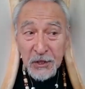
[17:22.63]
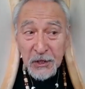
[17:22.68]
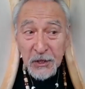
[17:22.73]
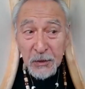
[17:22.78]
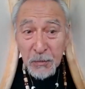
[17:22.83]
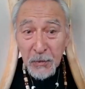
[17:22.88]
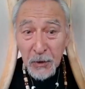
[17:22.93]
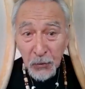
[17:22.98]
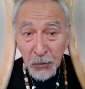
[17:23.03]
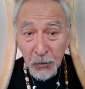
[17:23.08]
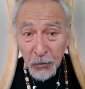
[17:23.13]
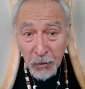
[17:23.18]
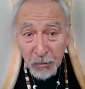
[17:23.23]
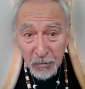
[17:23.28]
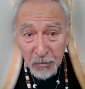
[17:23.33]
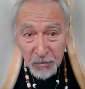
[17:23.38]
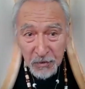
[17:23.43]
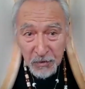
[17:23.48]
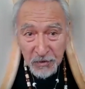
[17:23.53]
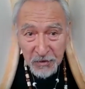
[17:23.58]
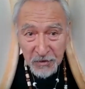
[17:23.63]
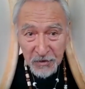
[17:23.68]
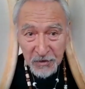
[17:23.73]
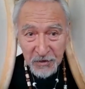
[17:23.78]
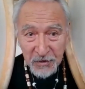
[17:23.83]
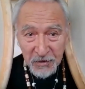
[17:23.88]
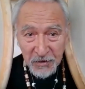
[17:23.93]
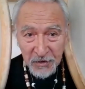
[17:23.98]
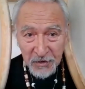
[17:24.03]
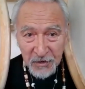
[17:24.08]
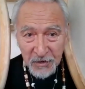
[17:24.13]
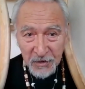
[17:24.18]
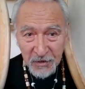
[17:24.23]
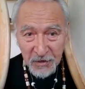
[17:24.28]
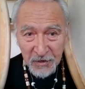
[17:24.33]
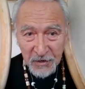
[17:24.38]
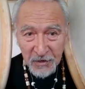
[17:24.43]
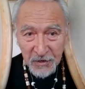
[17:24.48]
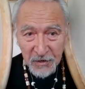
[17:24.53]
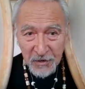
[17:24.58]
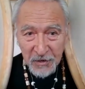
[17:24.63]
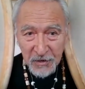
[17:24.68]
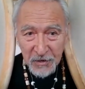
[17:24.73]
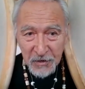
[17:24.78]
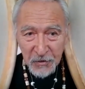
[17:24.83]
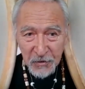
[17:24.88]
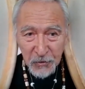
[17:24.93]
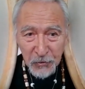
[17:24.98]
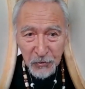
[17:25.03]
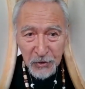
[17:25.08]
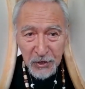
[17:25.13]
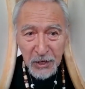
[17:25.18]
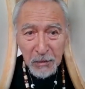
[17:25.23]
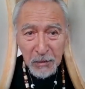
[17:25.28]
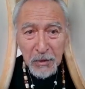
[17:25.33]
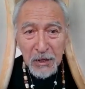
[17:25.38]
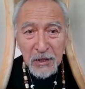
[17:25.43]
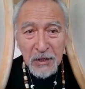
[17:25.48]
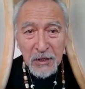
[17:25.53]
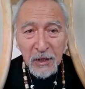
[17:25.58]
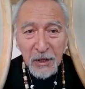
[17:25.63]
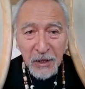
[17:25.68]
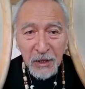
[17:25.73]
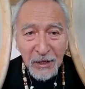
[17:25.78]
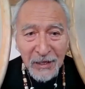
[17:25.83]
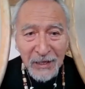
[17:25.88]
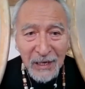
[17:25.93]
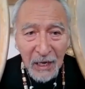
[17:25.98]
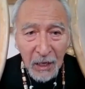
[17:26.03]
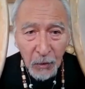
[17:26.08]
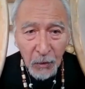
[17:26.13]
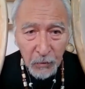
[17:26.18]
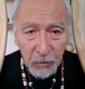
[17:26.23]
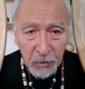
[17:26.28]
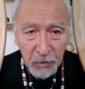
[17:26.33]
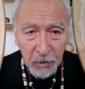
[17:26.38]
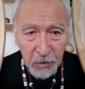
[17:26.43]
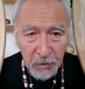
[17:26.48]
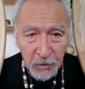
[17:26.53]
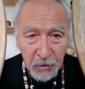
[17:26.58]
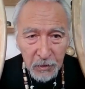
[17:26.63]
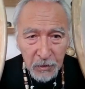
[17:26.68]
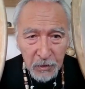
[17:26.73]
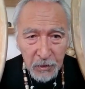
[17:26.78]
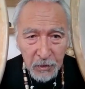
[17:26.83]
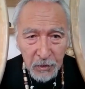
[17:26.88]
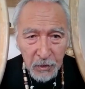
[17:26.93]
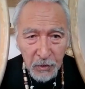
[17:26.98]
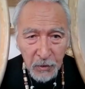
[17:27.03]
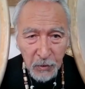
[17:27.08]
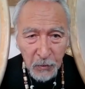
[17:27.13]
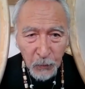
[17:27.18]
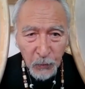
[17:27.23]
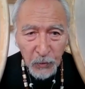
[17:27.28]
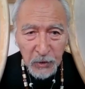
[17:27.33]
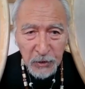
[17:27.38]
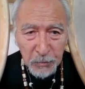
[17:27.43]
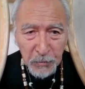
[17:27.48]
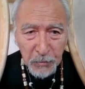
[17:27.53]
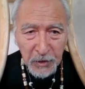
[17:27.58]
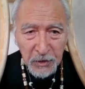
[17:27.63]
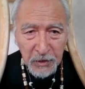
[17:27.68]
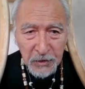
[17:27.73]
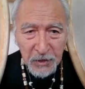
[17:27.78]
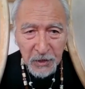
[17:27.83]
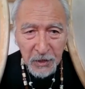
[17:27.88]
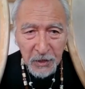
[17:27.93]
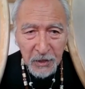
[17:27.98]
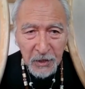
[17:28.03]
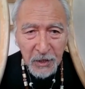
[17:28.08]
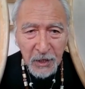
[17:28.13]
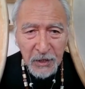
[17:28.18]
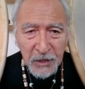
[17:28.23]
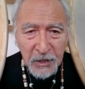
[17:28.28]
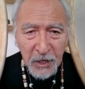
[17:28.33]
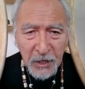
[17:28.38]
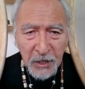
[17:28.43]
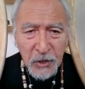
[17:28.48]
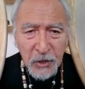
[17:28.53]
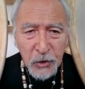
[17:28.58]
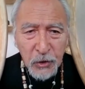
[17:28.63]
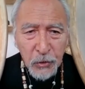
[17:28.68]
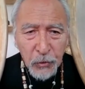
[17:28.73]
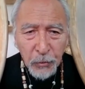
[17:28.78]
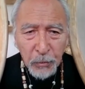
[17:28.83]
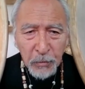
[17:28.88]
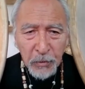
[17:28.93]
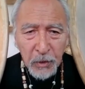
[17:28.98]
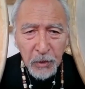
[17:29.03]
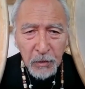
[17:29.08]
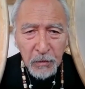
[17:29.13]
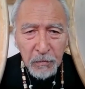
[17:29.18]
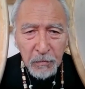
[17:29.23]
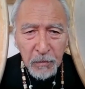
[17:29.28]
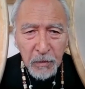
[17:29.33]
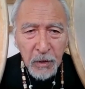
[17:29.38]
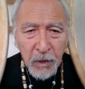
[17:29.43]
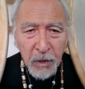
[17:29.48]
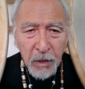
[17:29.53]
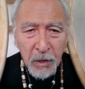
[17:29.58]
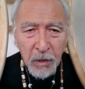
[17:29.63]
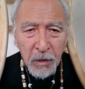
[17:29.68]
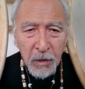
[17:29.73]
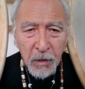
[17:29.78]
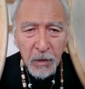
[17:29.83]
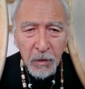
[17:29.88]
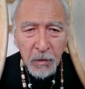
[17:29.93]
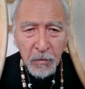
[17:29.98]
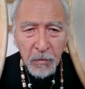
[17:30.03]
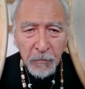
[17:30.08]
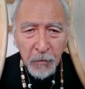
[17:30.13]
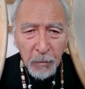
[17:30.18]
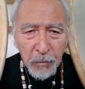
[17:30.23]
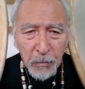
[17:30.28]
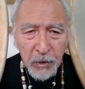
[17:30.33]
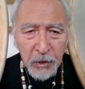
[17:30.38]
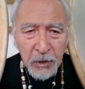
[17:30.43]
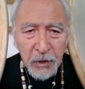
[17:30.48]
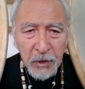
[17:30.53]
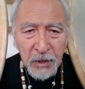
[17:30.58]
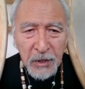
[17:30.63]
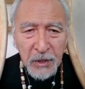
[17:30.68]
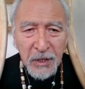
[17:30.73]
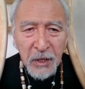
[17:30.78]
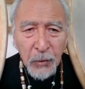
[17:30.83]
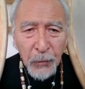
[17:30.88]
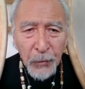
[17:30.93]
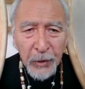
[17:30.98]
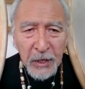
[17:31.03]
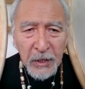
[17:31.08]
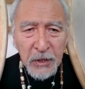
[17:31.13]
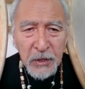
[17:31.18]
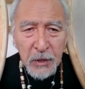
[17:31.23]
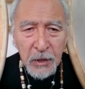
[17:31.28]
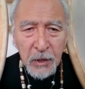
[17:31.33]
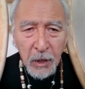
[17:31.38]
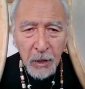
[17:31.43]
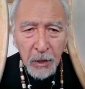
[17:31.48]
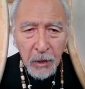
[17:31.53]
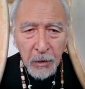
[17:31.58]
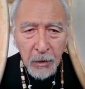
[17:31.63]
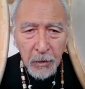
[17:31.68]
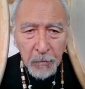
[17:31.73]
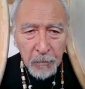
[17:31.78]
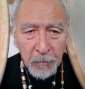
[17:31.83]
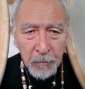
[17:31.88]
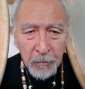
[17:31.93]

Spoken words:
This is my dream. The name is Pilaut, which means an instrument from the great sky.